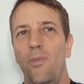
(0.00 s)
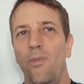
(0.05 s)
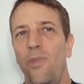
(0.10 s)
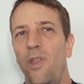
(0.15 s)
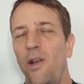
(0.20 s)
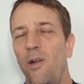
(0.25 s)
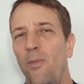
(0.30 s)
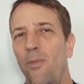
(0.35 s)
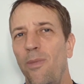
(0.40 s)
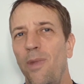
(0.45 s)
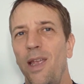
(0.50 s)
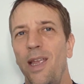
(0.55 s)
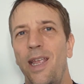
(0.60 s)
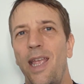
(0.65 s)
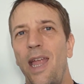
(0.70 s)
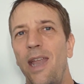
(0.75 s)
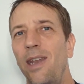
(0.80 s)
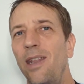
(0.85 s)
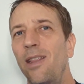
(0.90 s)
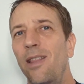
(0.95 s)
They don't make
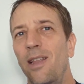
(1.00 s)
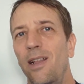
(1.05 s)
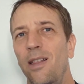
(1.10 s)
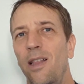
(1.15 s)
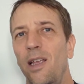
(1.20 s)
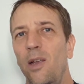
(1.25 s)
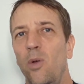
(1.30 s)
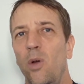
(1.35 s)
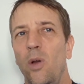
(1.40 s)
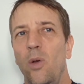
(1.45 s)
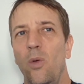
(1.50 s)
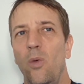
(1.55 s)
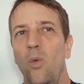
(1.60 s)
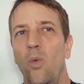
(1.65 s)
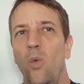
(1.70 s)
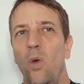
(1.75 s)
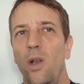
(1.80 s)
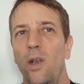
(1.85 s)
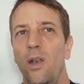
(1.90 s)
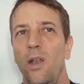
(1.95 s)
anything like what
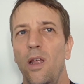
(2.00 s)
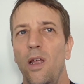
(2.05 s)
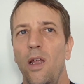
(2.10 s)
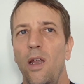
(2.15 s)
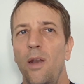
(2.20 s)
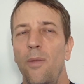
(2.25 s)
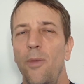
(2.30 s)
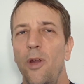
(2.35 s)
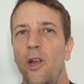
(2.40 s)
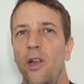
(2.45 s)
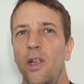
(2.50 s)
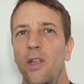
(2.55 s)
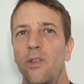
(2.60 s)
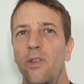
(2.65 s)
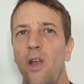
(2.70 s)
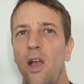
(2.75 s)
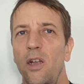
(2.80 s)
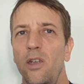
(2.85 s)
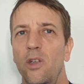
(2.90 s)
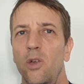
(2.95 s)
an American
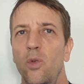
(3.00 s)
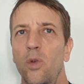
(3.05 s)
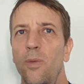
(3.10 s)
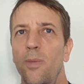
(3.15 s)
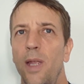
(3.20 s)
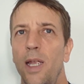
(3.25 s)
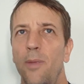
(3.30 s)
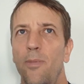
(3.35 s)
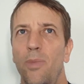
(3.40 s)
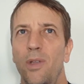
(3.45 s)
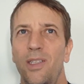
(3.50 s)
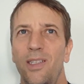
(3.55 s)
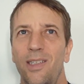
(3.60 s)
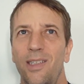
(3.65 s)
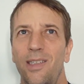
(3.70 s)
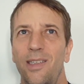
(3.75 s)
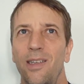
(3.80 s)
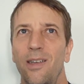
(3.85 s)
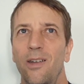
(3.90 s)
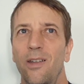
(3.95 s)
doctor would make, but
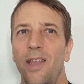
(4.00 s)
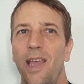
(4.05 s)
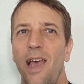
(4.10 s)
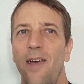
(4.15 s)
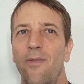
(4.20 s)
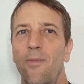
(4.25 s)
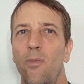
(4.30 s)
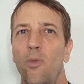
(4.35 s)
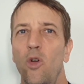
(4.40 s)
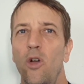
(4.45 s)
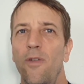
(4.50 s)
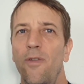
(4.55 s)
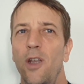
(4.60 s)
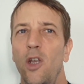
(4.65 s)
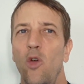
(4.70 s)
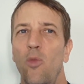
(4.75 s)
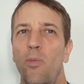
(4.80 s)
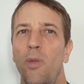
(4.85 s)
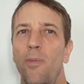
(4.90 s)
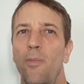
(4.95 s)
still they have more of an
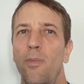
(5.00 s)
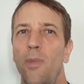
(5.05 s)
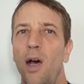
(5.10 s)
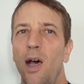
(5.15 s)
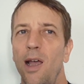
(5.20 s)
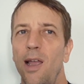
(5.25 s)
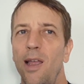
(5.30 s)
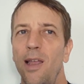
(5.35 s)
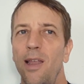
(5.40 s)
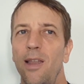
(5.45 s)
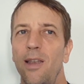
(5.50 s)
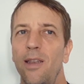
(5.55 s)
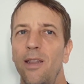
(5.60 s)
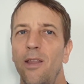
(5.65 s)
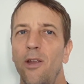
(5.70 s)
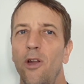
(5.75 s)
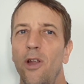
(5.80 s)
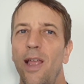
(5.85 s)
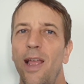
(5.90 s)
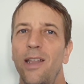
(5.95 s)
open mind.
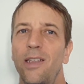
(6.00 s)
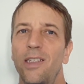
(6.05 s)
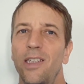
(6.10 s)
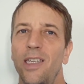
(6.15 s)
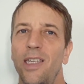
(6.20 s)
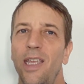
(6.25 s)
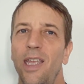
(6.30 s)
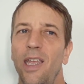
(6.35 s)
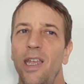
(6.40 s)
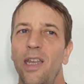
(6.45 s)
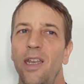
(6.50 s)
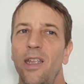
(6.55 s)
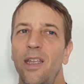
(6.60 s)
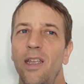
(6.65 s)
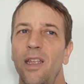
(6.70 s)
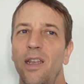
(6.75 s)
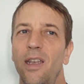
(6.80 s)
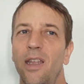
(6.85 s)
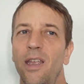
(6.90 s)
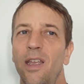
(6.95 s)
They're
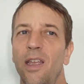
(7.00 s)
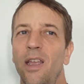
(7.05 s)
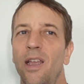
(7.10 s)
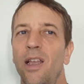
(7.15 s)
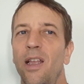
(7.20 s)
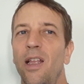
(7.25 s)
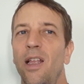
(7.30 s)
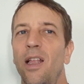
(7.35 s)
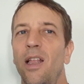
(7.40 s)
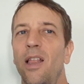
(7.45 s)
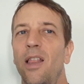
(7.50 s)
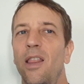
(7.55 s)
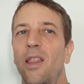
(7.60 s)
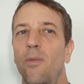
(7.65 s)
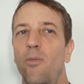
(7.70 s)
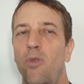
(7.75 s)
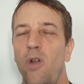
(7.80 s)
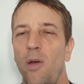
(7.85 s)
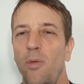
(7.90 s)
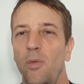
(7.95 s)
educated.
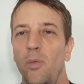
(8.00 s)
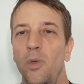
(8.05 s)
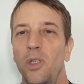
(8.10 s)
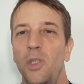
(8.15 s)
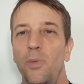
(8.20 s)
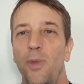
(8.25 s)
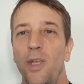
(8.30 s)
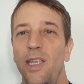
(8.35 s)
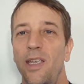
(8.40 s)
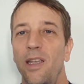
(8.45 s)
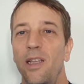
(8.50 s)
Probably speak